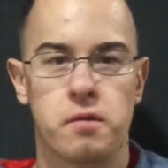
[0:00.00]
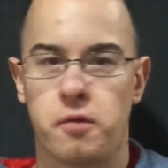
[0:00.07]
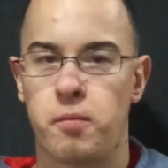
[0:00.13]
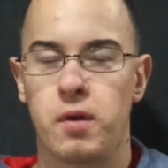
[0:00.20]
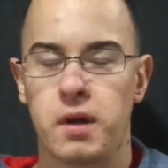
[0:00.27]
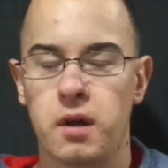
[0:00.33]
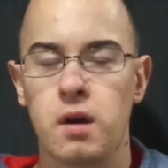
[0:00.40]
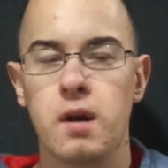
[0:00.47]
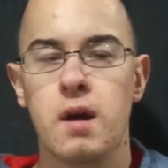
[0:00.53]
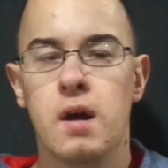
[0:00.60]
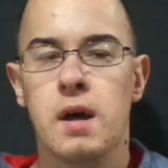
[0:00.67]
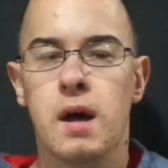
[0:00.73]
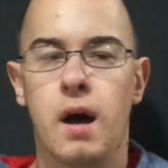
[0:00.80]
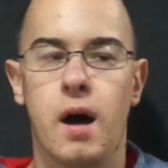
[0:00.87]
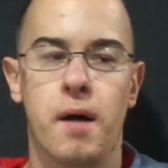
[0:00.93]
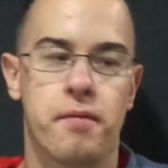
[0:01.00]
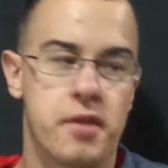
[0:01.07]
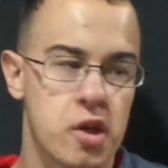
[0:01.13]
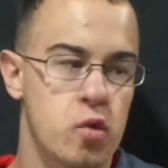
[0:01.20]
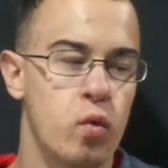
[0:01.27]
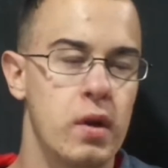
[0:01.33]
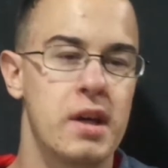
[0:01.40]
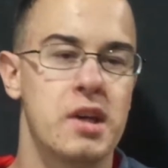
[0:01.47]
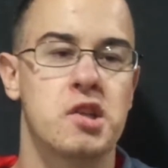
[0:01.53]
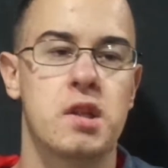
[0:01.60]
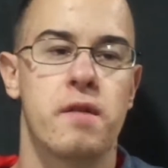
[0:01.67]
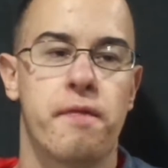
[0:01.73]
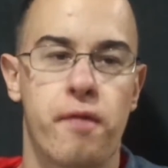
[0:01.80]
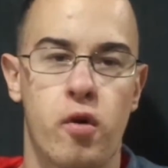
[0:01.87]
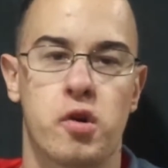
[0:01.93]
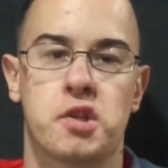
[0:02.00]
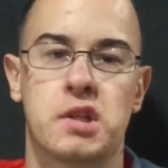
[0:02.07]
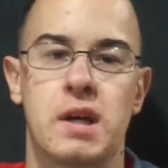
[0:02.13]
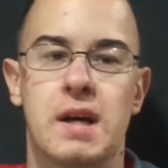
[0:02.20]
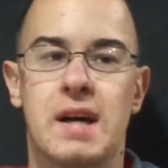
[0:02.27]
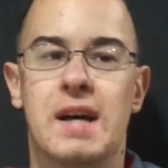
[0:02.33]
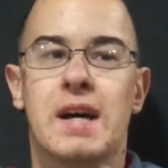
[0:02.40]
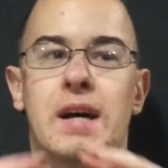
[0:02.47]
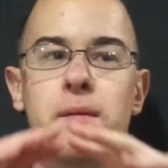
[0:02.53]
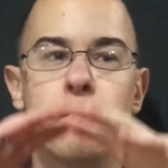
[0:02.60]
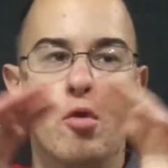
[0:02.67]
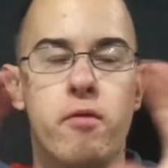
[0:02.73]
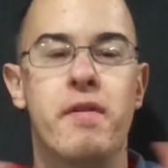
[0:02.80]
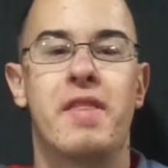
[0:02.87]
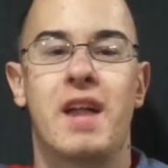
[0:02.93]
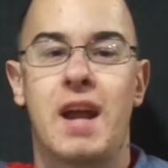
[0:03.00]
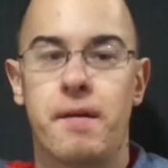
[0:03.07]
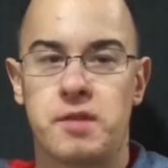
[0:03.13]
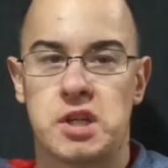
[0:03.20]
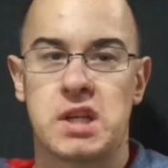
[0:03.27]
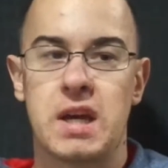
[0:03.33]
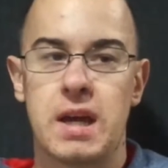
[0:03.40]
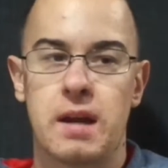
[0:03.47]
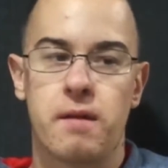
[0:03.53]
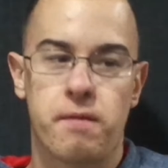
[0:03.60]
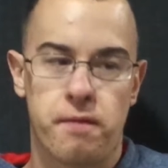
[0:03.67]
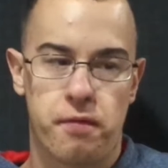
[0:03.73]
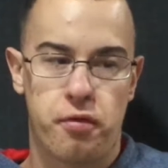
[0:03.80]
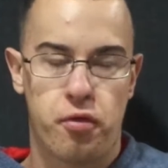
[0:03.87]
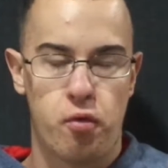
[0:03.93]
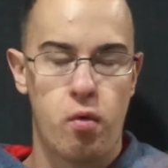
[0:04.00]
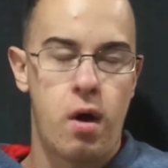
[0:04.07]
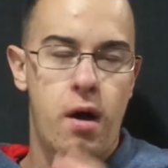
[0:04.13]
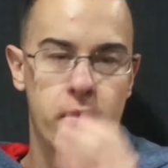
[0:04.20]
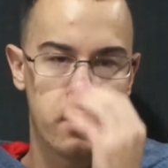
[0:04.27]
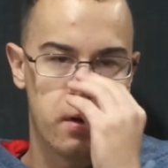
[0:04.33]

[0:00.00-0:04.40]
It's pretty good. Uh, this one is the first movie that I've seen throughout.